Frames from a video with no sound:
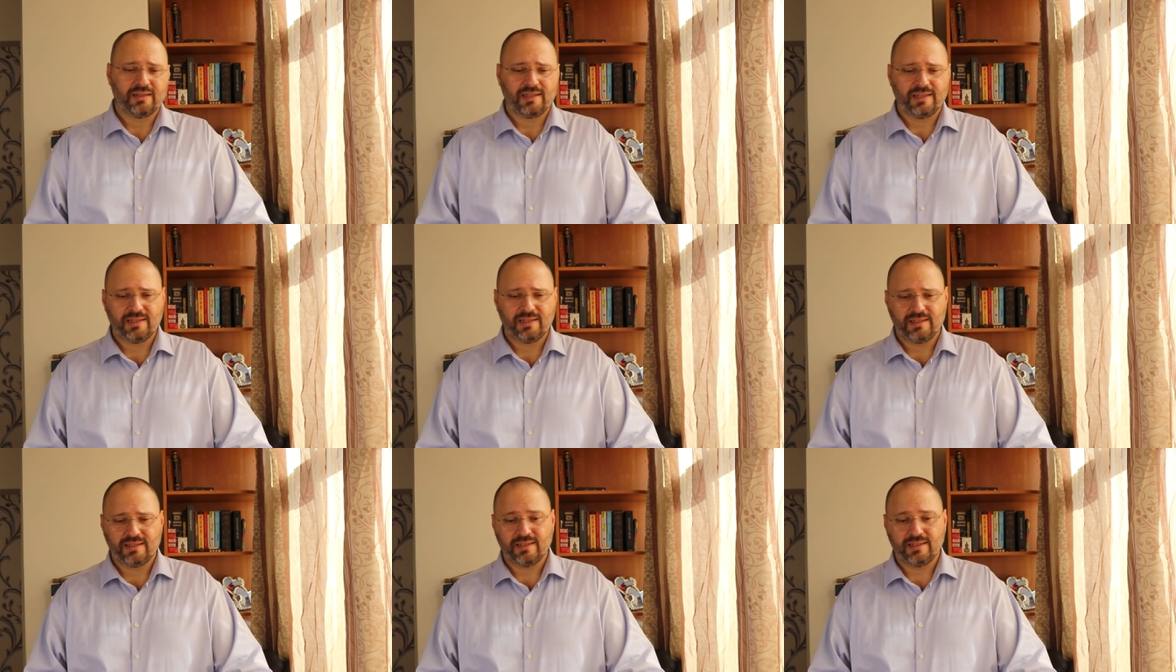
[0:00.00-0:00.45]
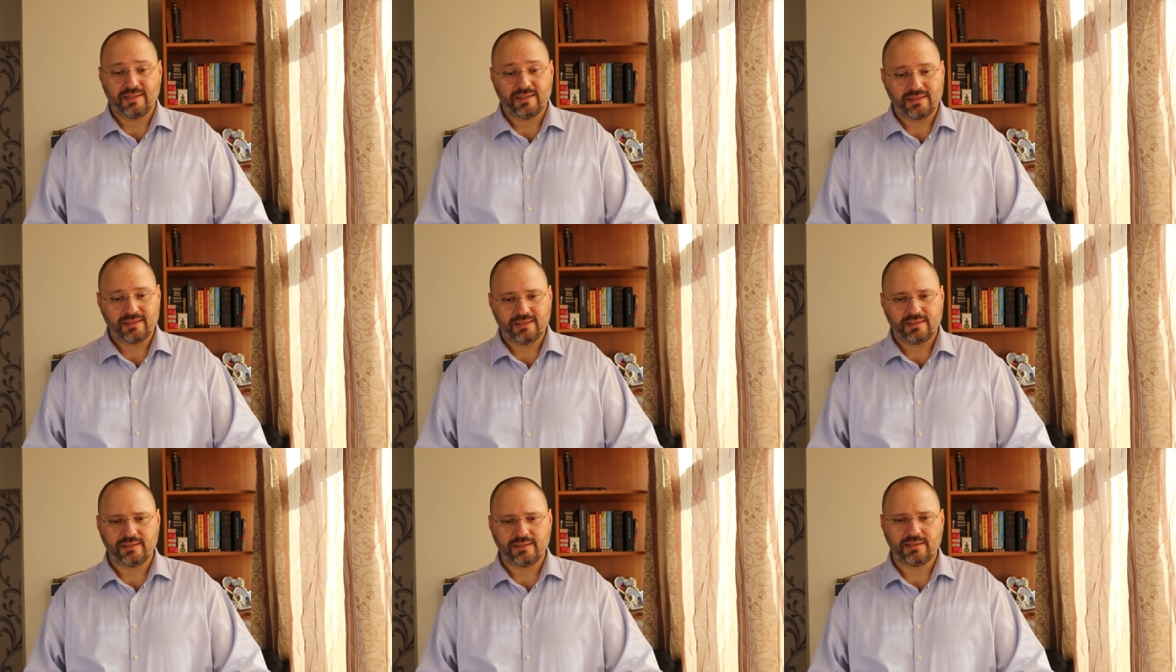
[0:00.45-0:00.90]

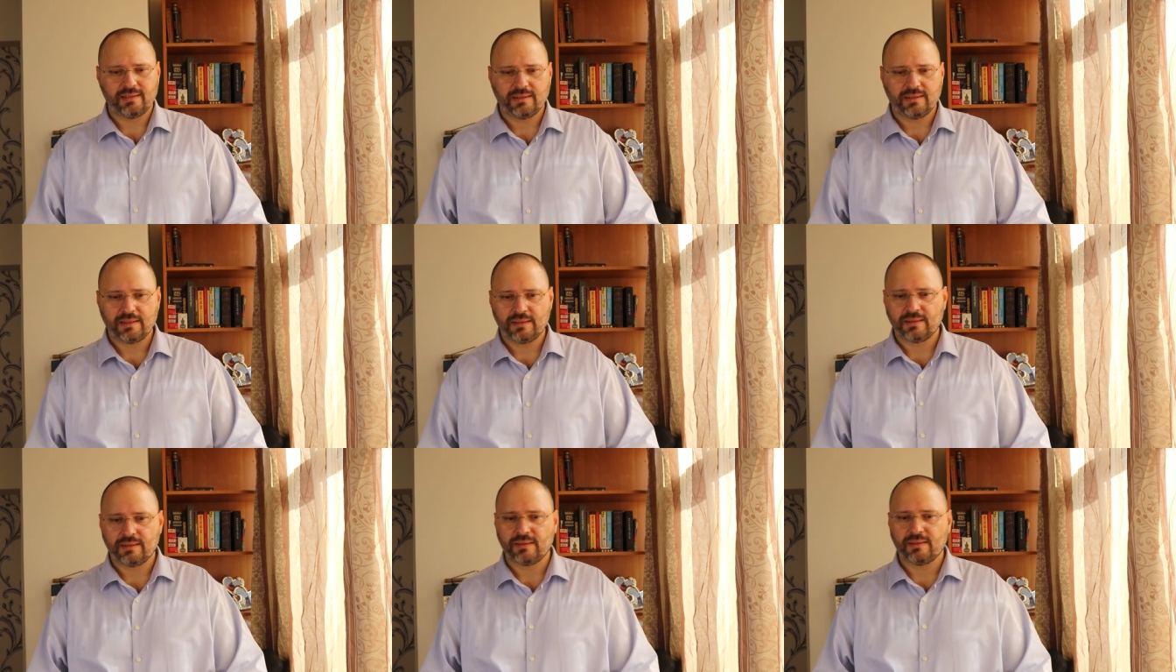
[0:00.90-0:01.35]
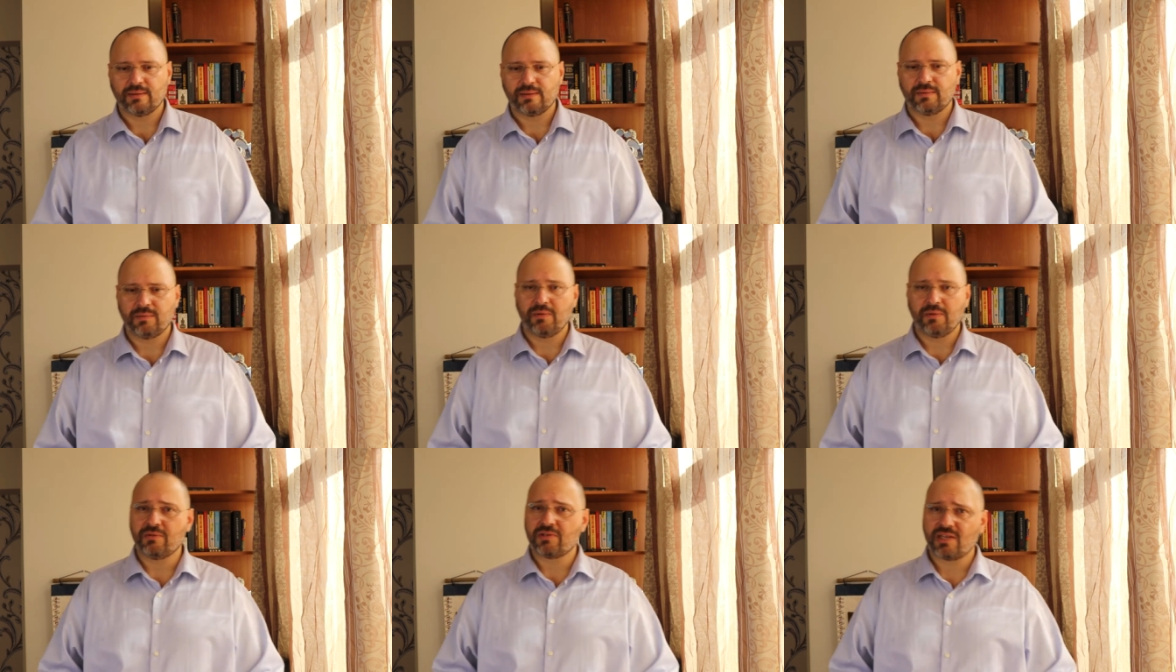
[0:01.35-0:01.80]
Uh,
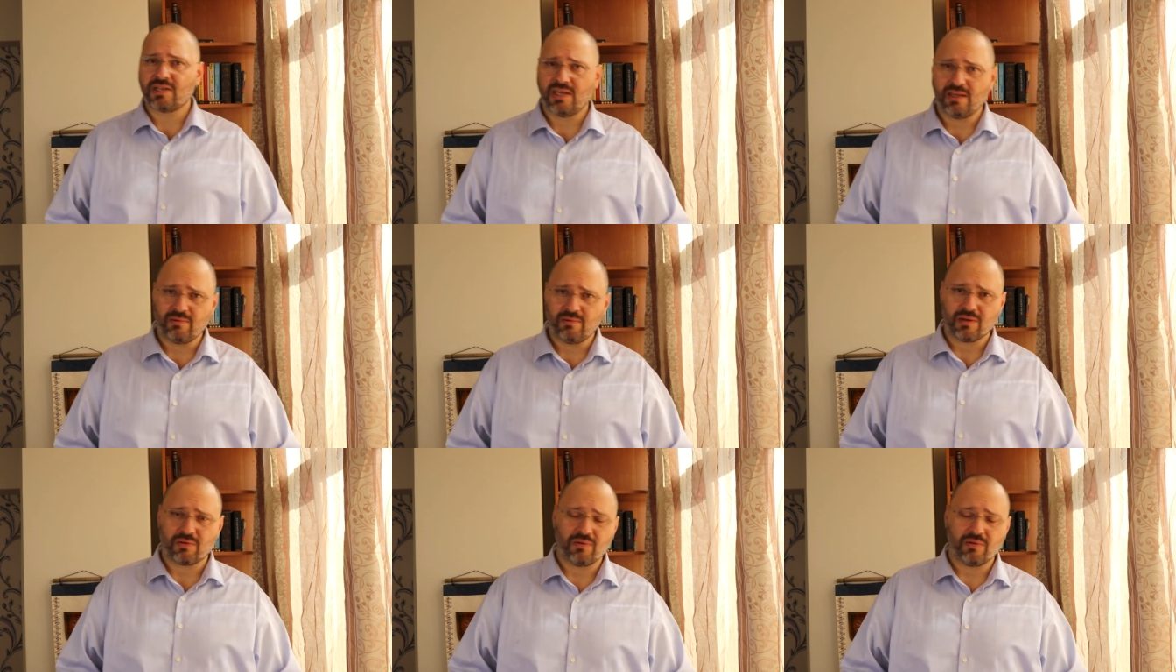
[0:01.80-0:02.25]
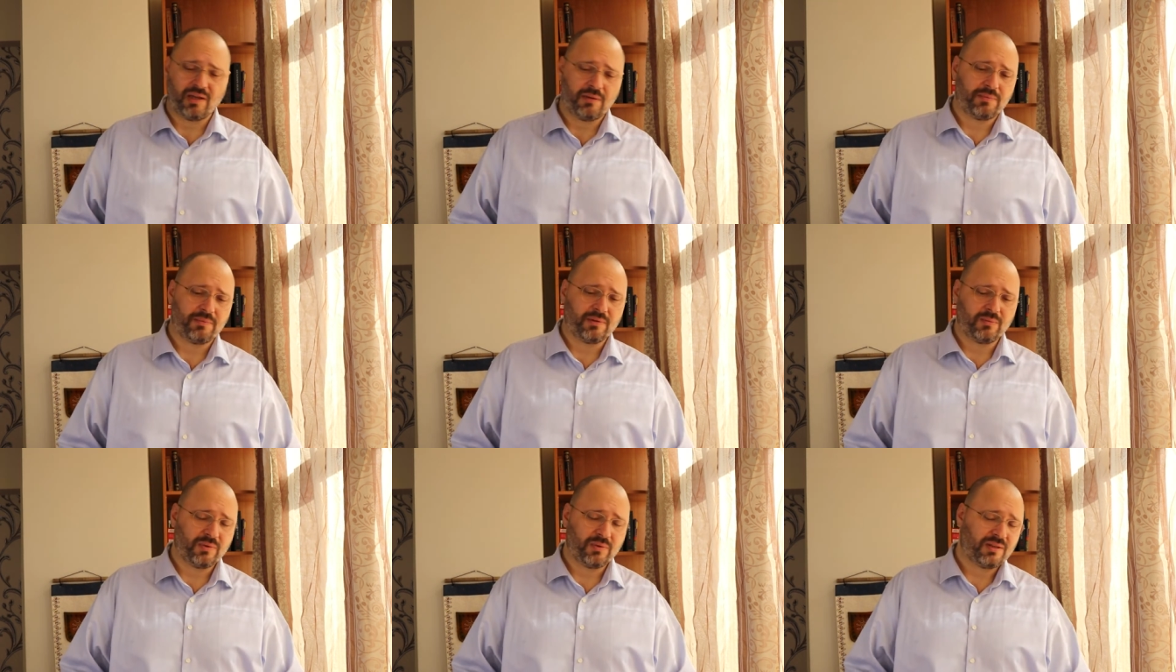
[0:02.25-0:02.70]
we will see what will
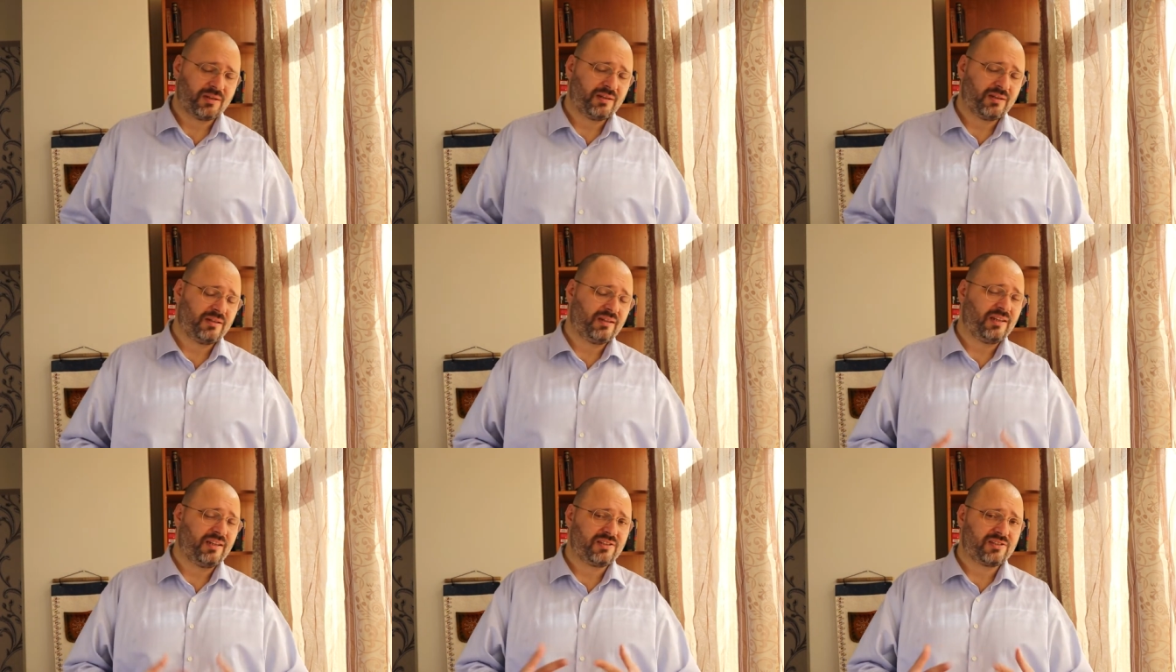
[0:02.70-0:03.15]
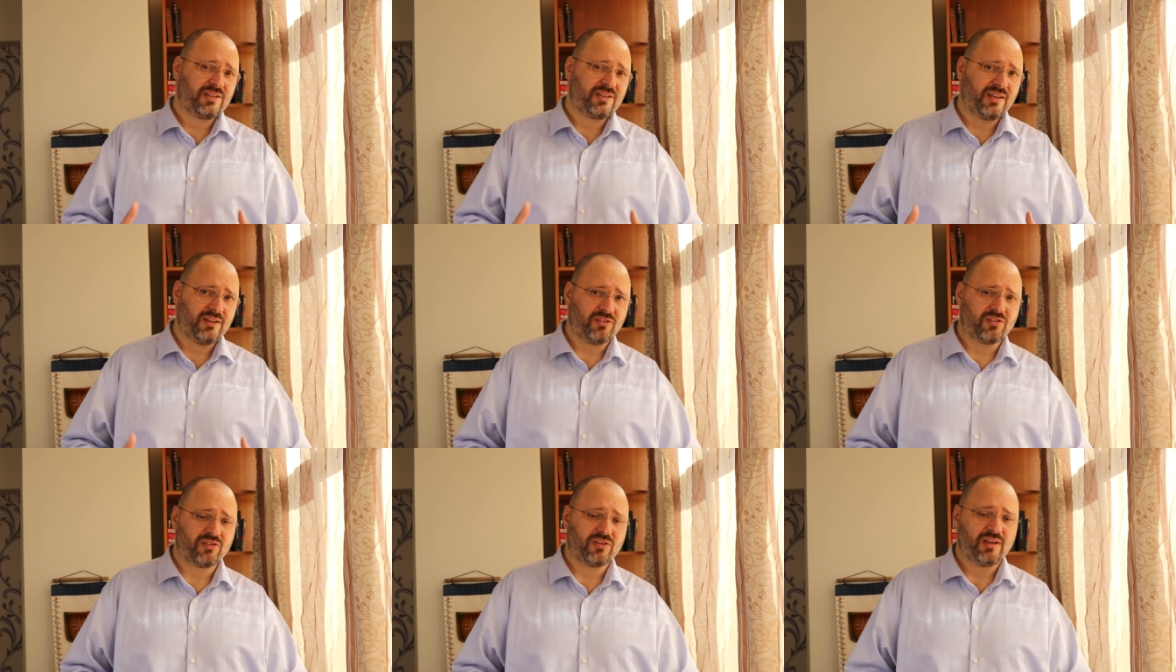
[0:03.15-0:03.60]
happen with these
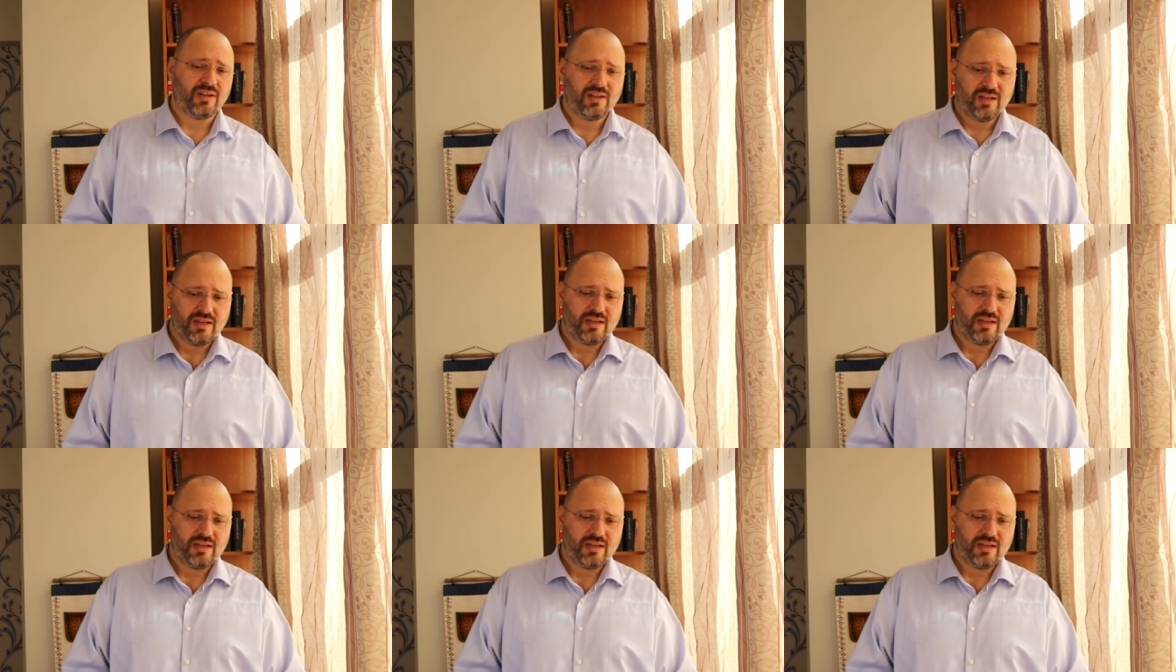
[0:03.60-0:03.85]
things,